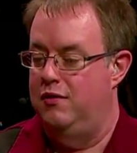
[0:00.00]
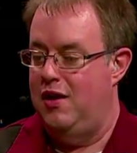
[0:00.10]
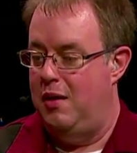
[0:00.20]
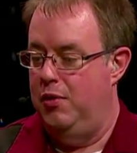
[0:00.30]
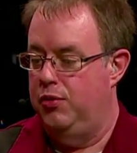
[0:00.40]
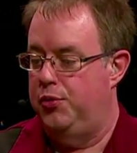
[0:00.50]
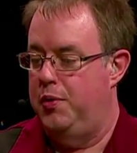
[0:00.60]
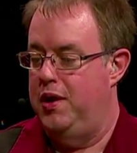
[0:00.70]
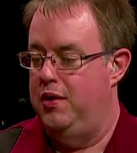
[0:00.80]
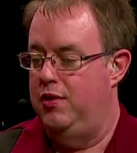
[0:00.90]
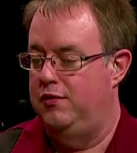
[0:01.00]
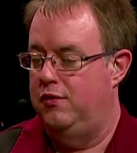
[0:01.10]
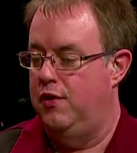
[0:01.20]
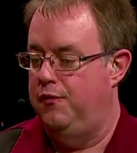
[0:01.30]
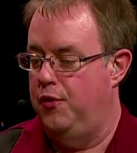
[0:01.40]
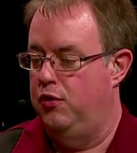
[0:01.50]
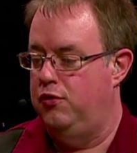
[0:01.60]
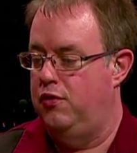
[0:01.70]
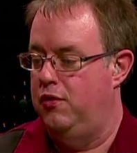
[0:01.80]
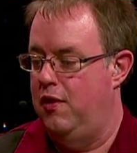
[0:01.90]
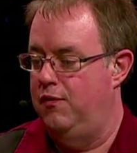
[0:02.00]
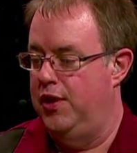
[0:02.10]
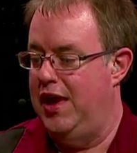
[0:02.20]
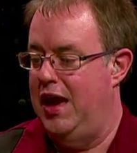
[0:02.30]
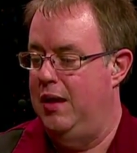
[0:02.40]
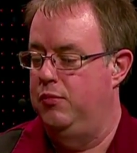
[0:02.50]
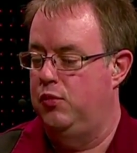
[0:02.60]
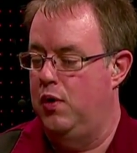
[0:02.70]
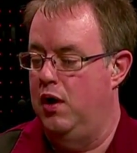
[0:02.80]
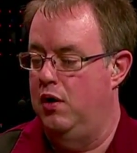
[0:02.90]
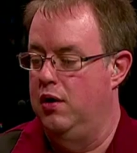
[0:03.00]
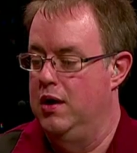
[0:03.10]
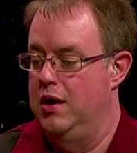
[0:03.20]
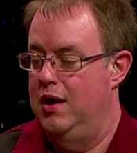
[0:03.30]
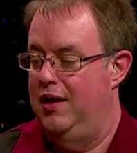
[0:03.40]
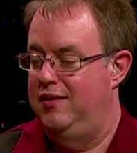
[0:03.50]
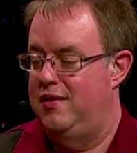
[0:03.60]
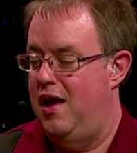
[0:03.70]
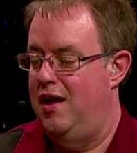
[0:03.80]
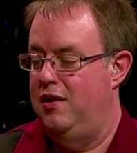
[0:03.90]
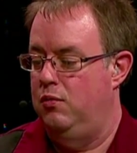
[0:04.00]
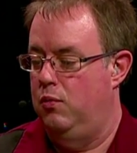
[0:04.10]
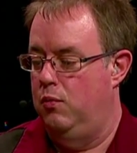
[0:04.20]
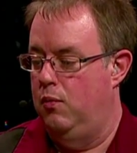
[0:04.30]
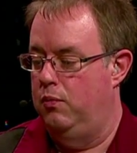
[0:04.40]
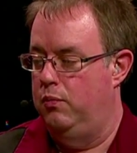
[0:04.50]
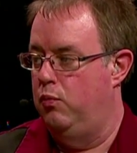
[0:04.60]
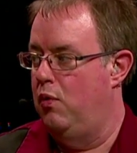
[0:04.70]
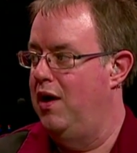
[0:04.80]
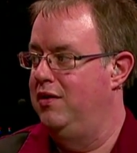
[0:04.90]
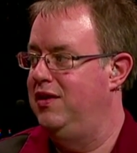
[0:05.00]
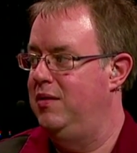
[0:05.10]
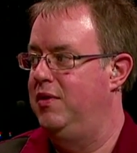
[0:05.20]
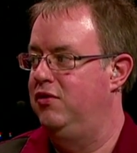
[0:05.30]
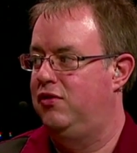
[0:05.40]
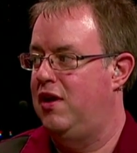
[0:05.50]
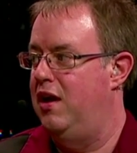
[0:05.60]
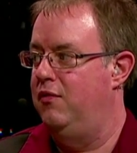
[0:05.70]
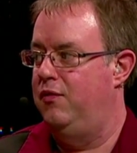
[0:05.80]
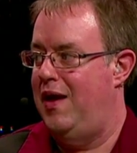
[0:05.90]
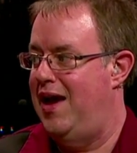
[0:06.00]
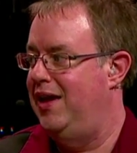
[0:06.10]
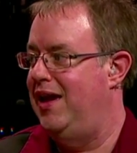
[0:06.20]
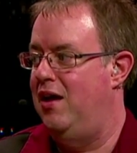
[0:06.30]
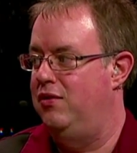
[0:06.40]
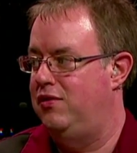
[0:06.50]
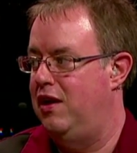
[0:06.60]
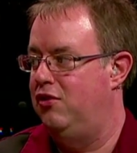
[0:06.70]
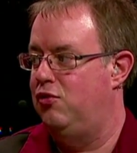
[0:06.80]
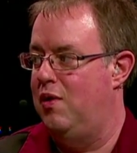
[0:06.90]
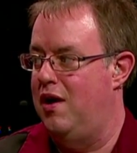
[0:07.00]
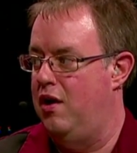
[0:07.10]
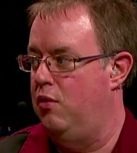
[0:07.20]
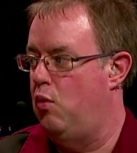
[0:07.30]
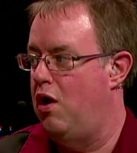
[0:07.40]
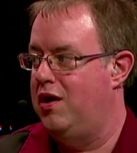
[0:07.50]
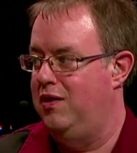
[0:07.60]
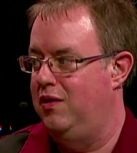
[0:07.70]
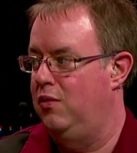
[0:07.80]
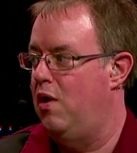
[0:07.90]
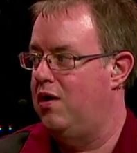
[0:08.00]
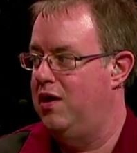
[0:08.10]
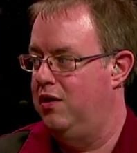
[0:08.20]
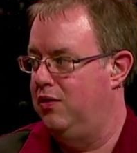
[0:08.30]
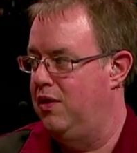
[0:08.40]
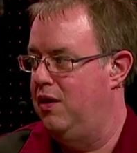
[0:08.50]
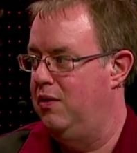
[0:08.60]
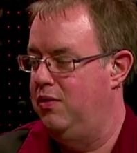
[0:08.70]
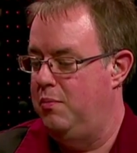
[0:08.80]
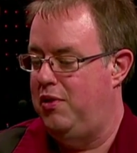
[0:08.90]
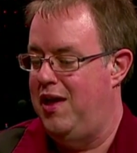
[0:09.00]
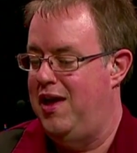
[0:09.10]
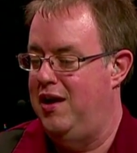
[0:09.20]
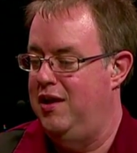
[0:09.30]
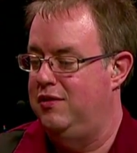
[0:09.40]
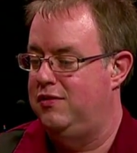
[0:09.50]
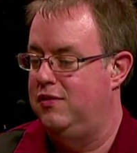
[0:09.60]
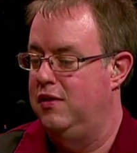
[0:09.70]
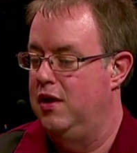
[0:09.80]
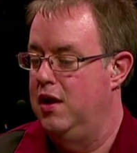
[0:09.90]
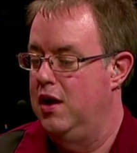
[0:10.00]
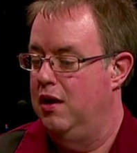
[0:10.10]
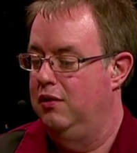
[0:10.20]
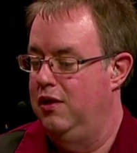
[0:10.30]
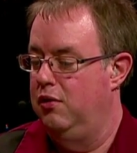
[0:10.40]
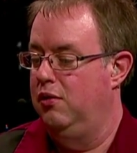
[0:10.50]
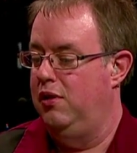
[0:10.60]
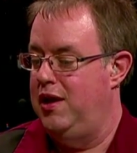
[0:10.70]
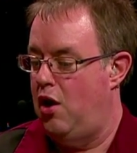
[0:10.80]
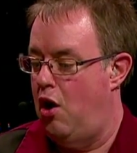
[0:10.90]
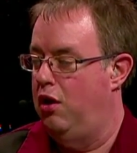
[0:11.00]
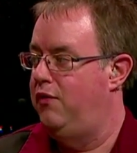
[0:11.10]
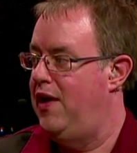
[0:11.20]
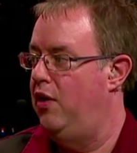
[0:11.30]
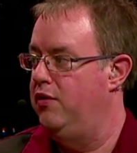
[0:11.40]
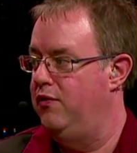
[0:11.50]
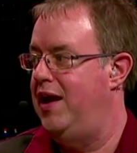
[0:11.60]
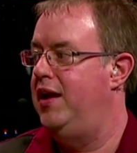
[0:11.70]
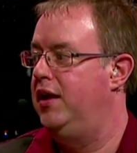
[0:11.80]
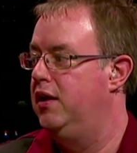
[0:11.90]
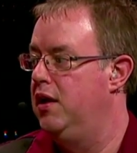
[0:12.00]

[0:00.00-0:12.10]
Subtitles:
Diablo 3, this is the first of the games where it's not one demon just kind of hanging out in Sanctuary or walking the planet. It's literally all of hell invading.